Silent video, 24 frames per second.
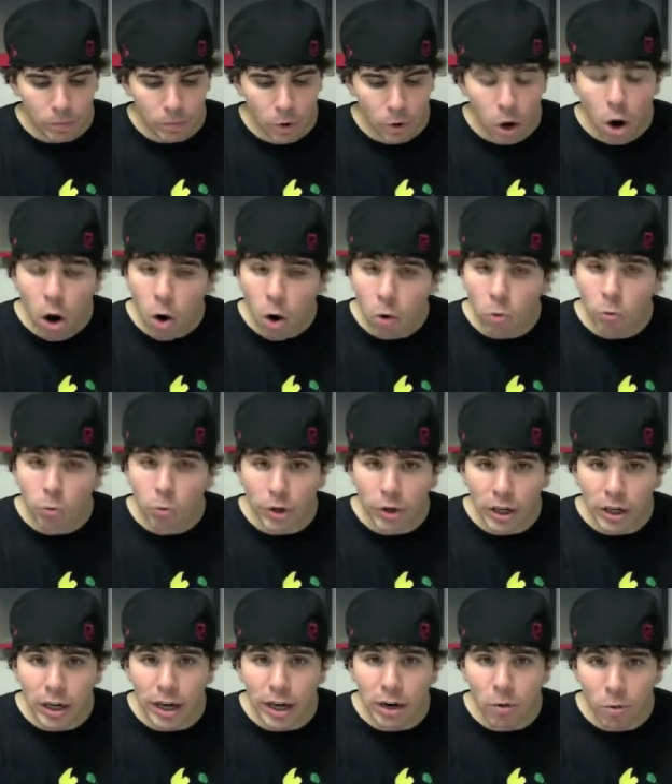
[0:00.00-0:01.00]
oh, really,
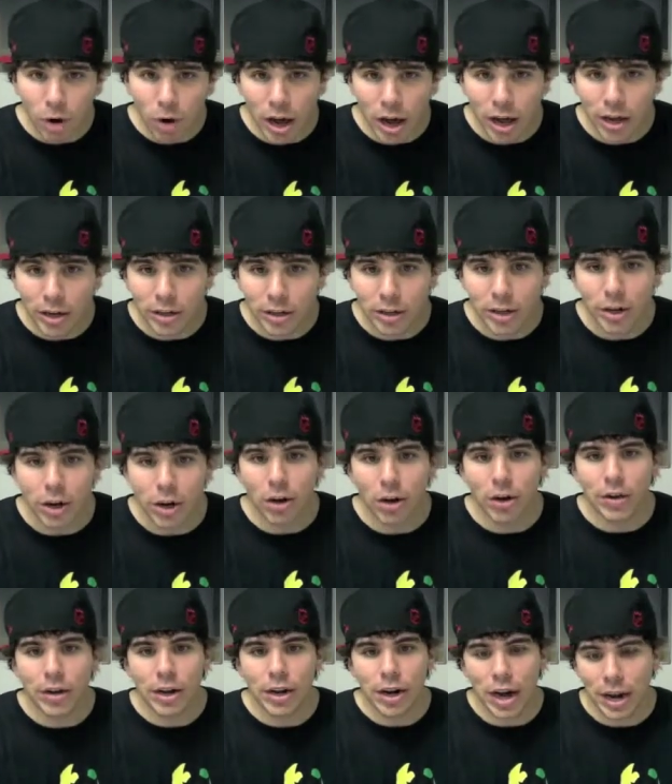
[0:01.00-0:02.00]
like what? You know,
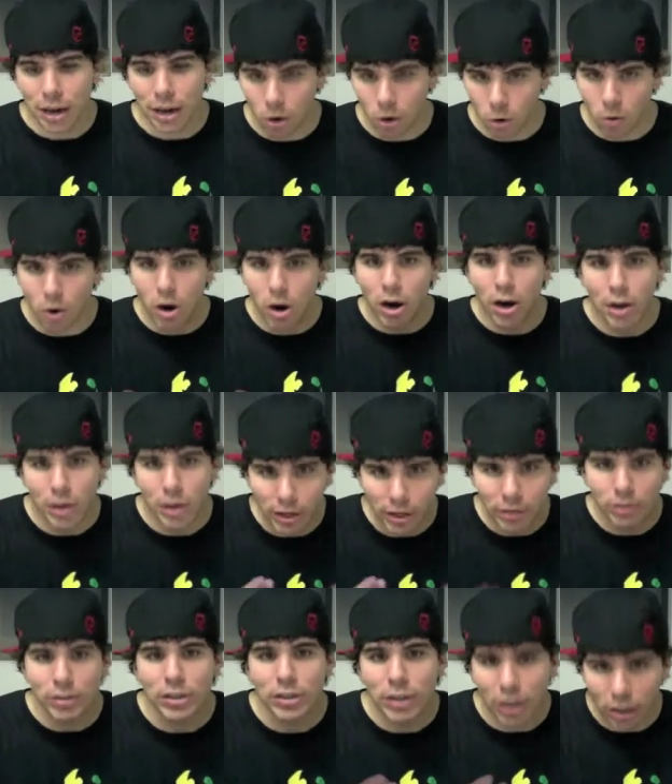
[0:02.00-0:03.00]
and then I go on
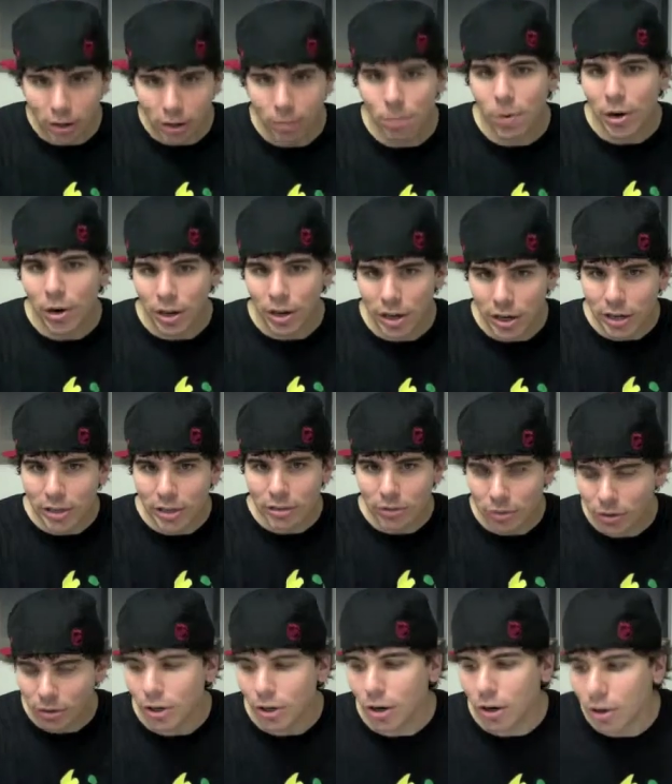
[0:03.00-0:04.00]
and tell them what it
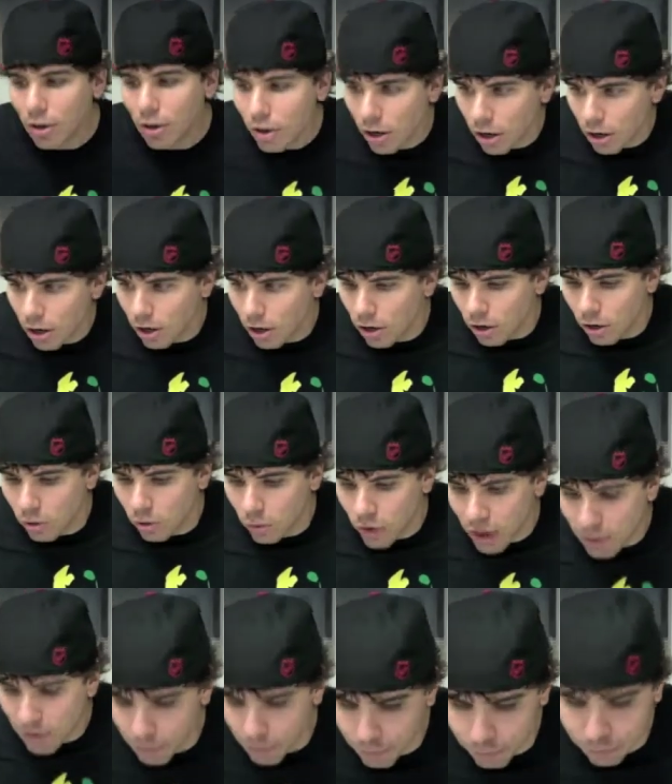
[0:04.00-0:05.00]
is, you know,
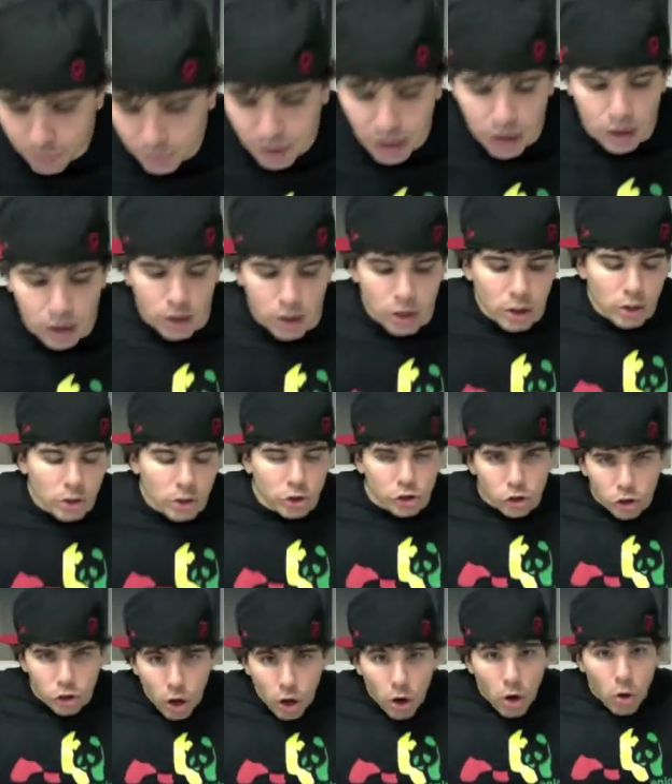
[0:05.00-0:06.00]
whatever.
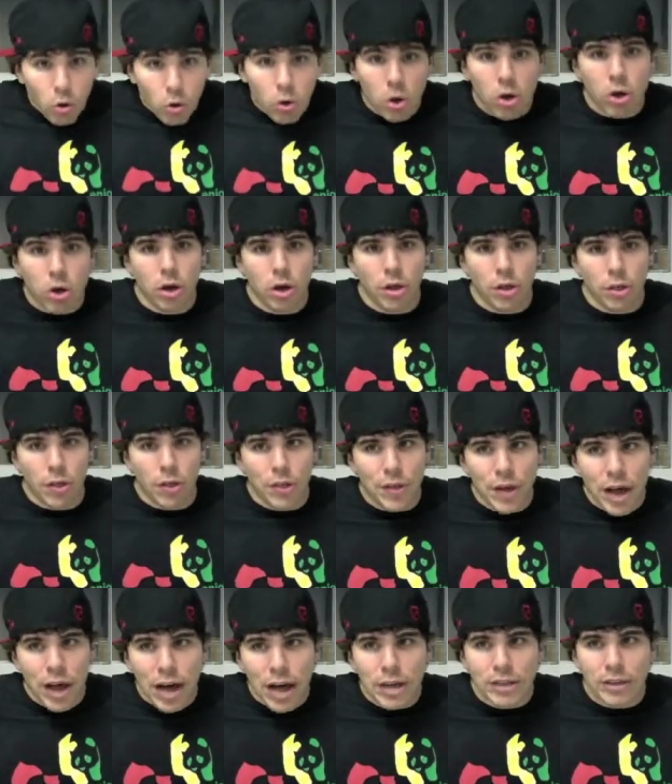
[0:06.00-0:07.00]
So
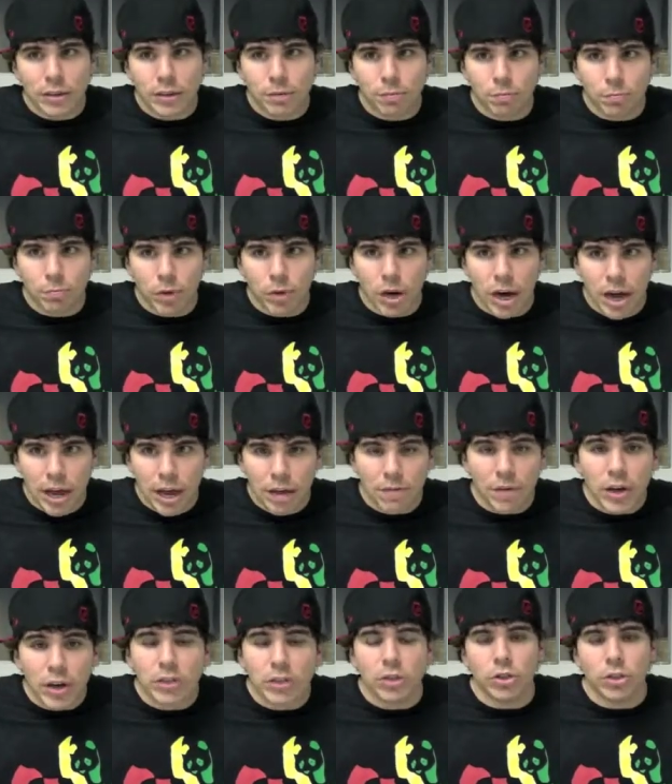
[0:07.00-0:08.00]
that's my
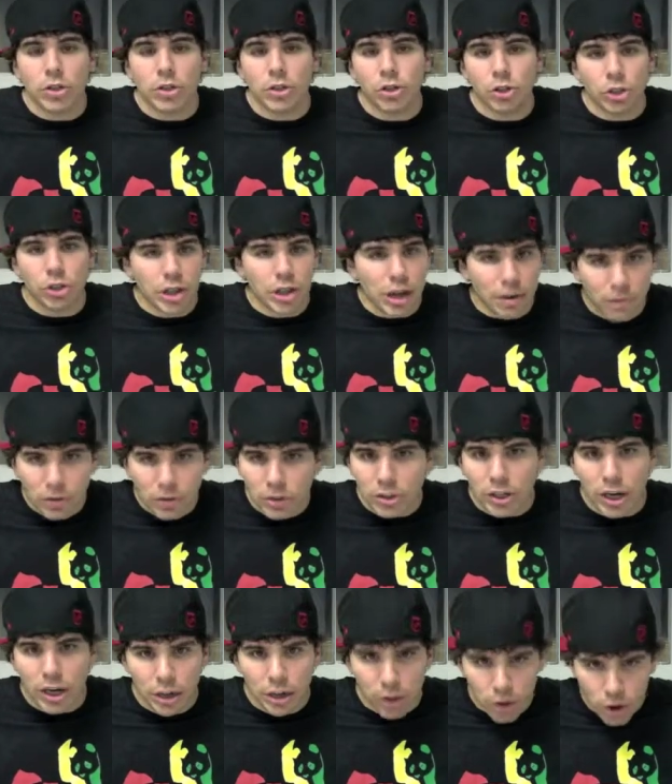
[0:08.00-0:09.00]
advice. You should never
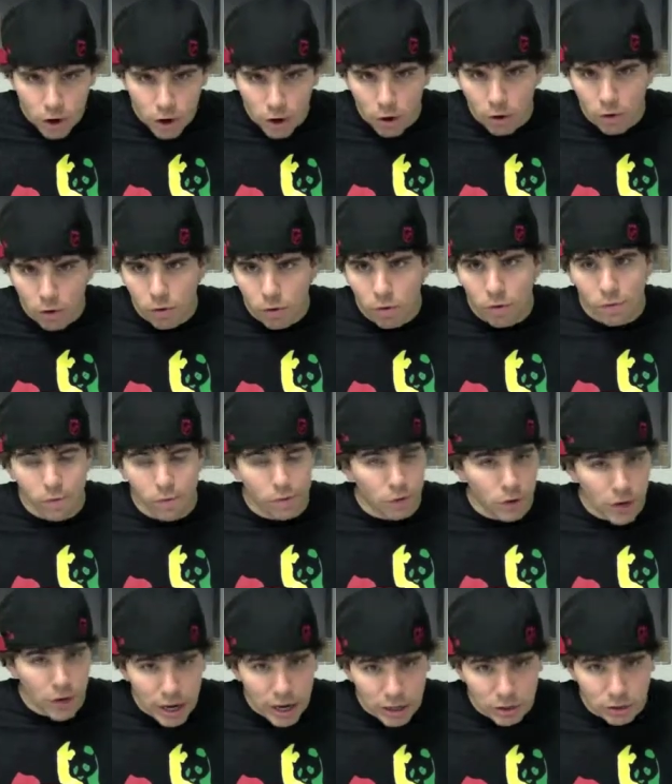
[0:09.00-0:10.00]
take no for
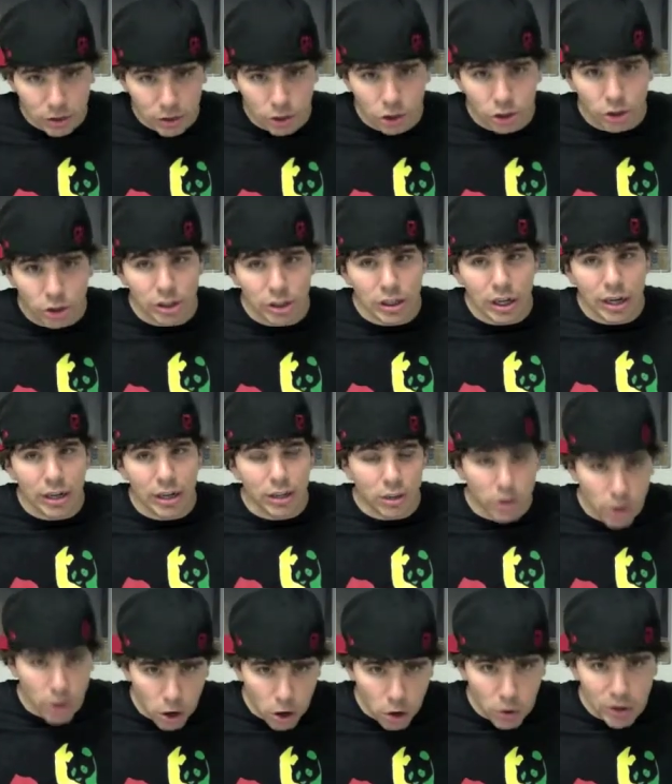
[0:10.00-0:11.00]
an answer. You should take
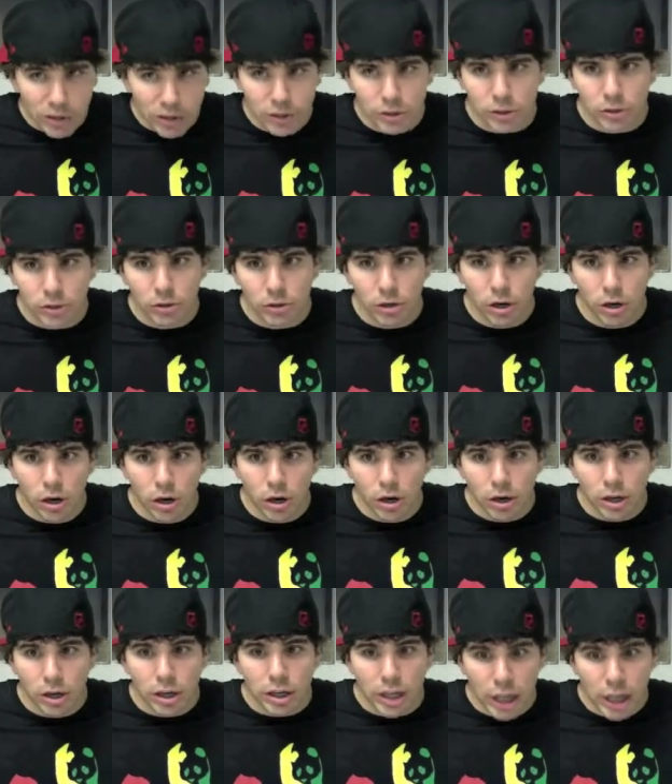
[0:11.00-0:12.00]
no as in
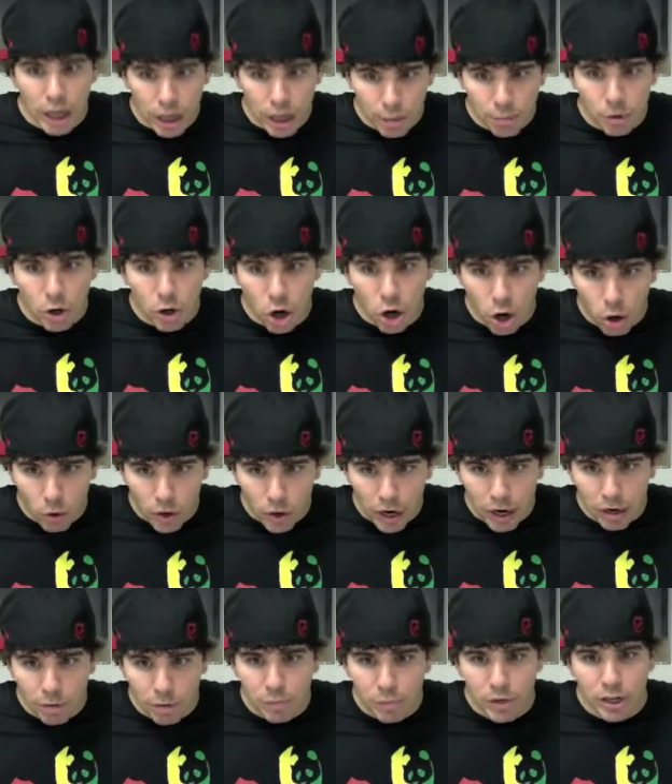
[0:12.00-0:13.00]
keep
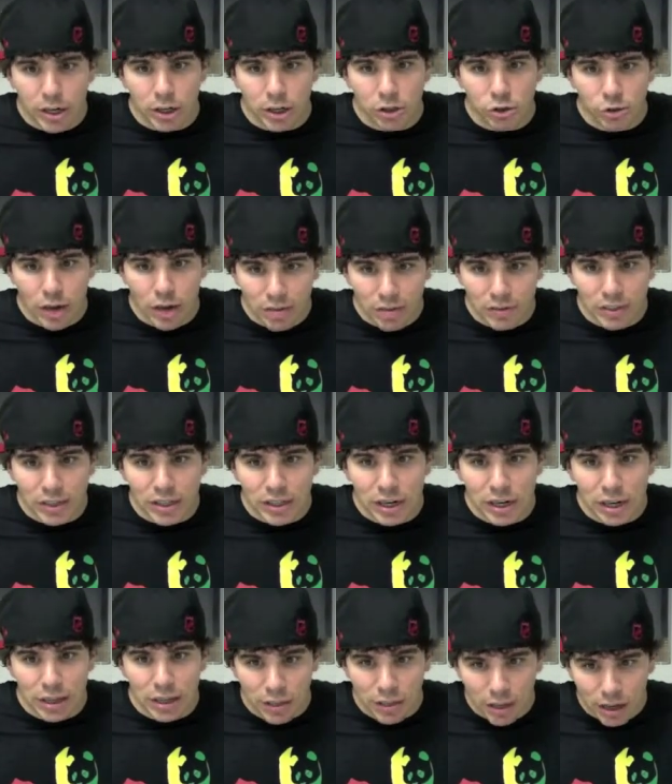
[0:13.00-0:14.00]
going, because you haven't said
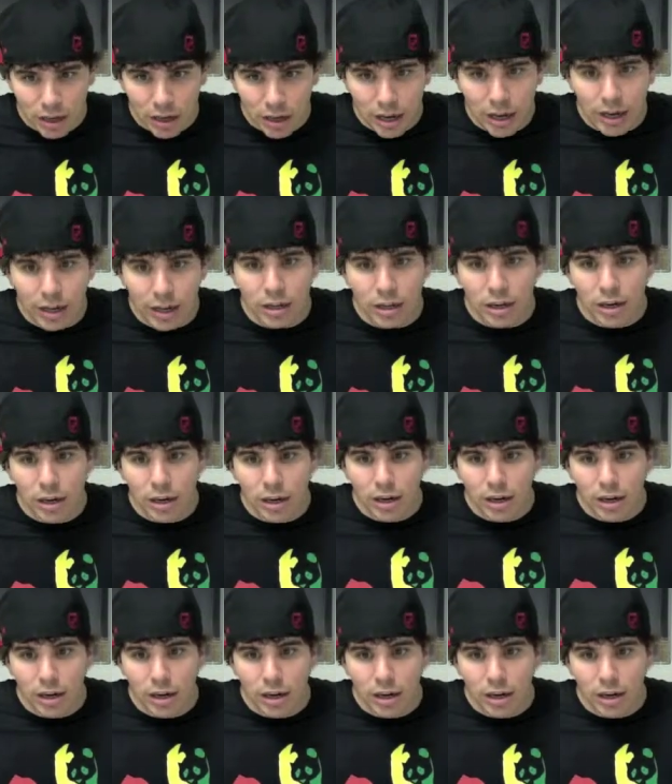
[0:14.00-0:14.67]
anything yet